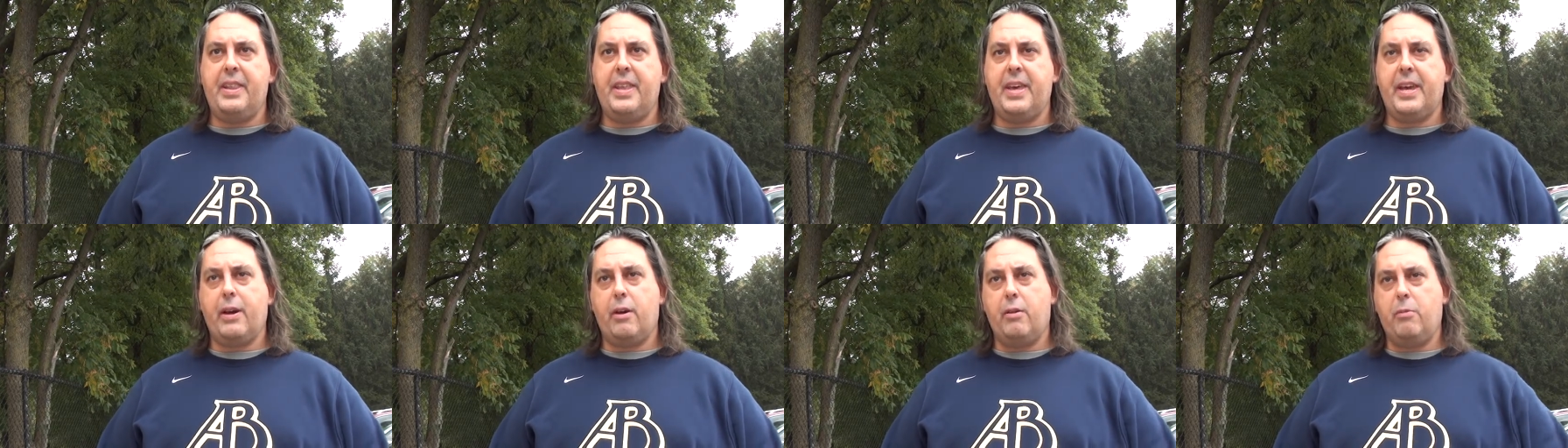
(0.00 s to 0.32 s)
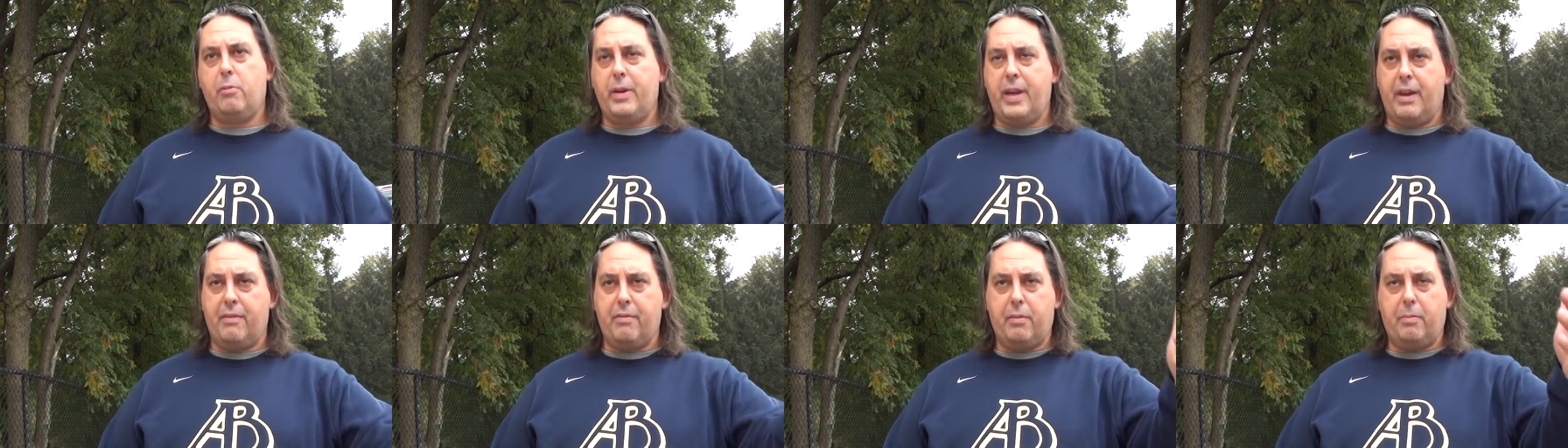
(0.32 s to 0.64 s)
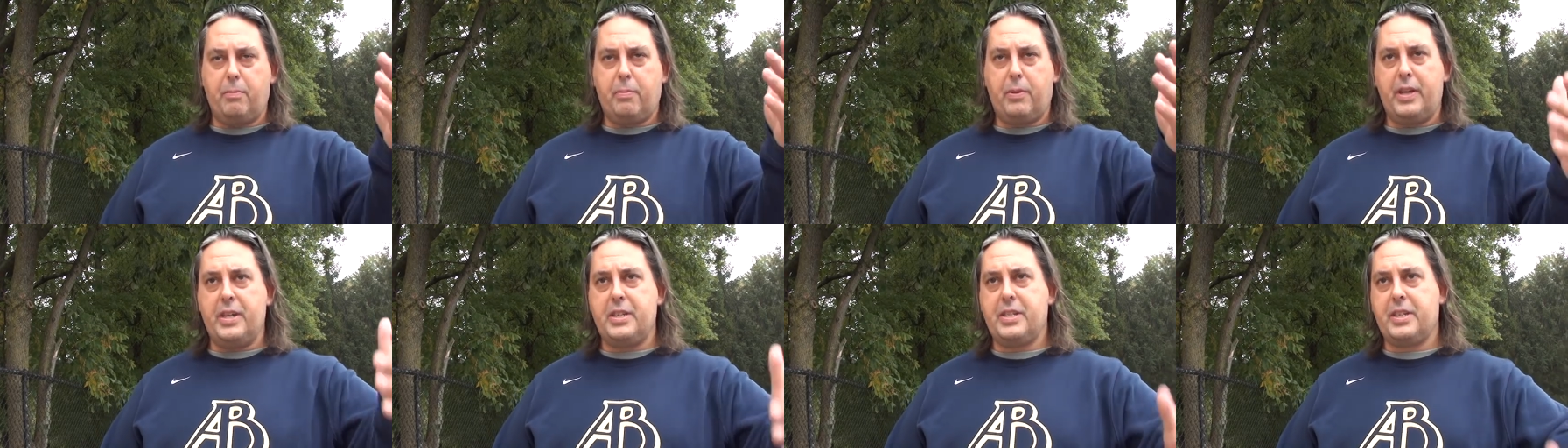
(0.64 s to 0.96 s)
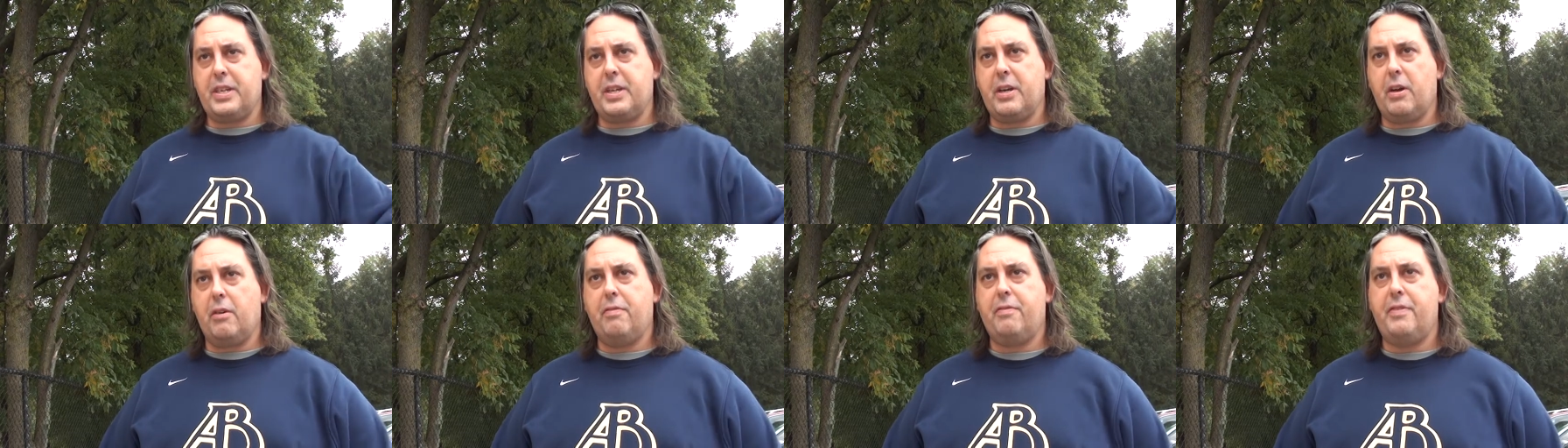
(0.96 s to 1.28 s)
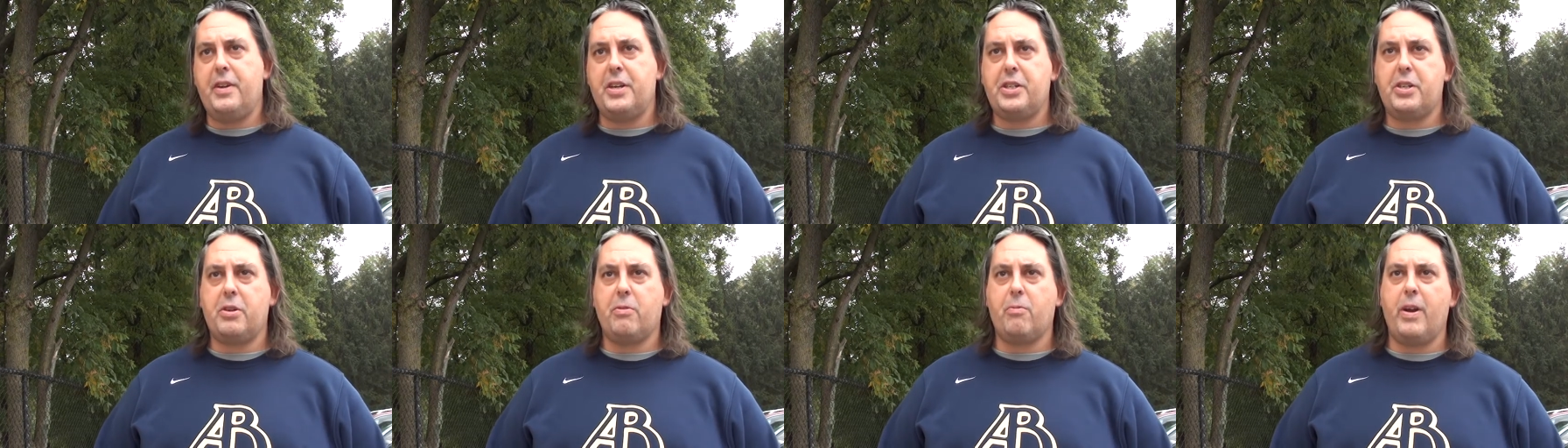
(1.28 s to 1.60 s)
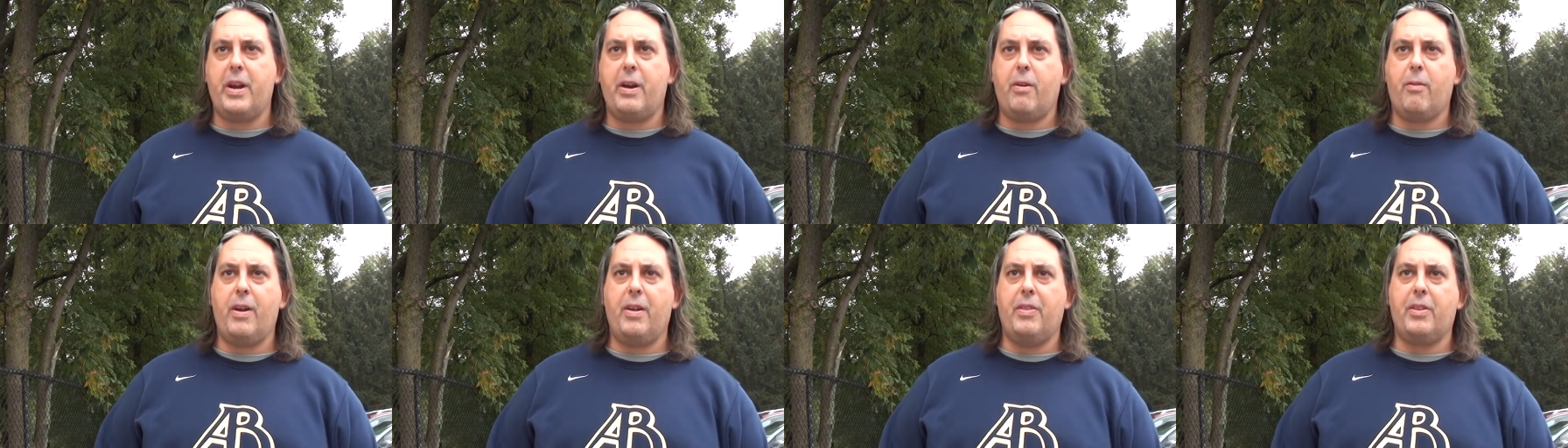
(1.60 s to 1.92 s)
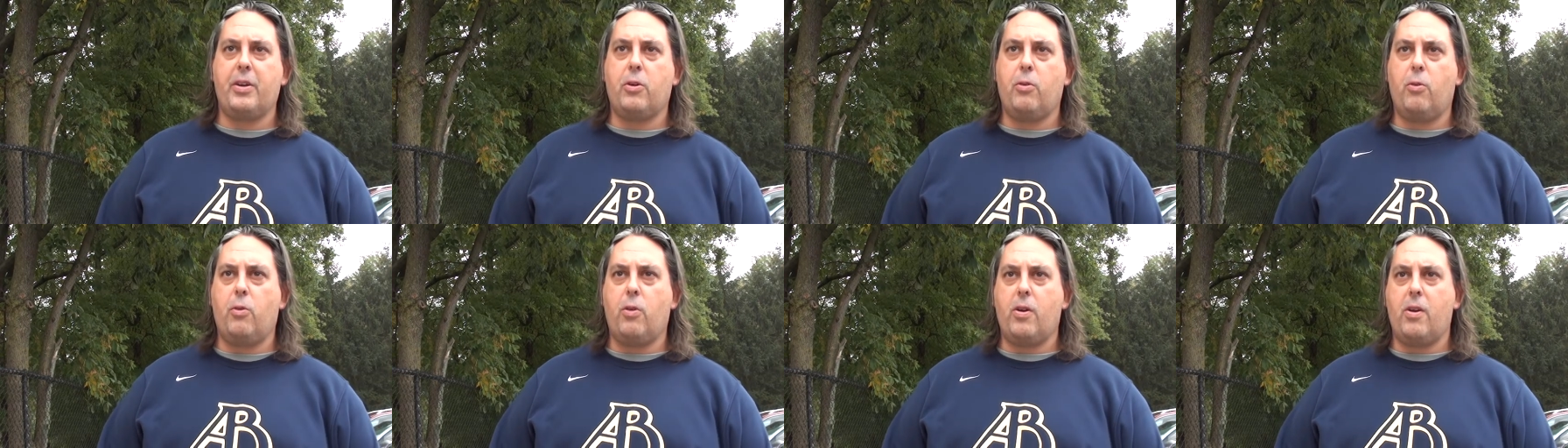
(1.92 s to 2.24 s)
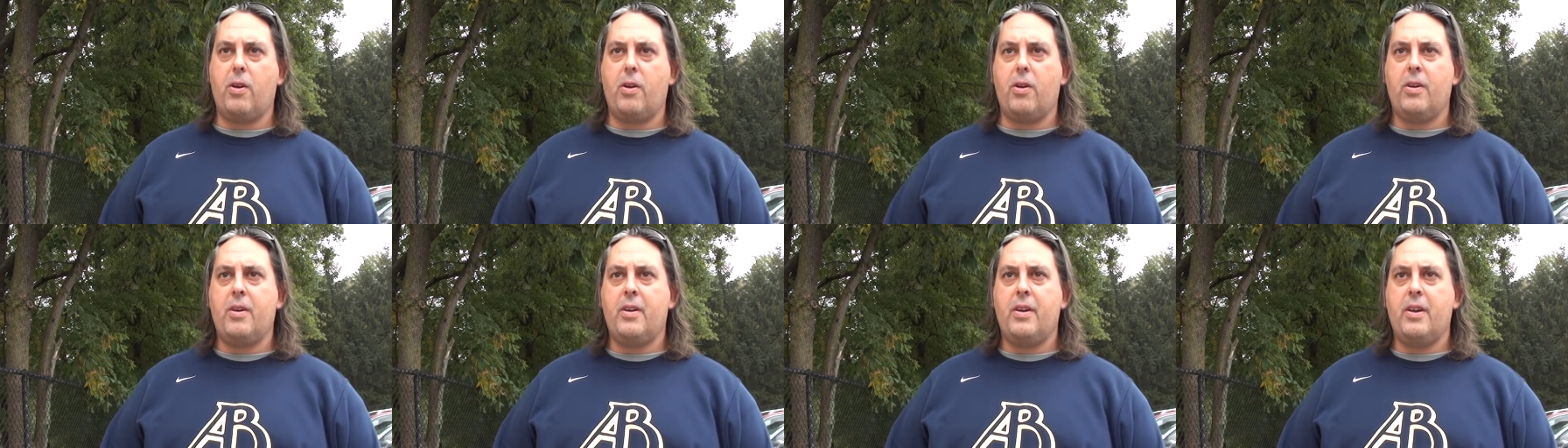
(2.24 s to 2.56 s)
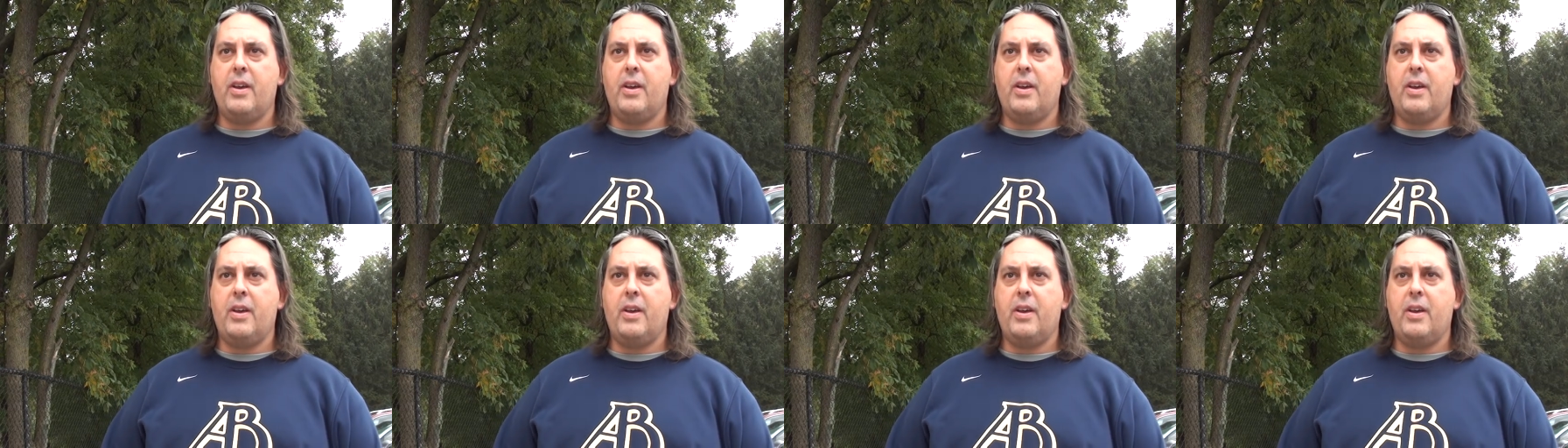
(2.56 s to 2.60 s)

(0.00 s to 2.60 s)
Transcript: They go. We have a place you can go fishing right around the corner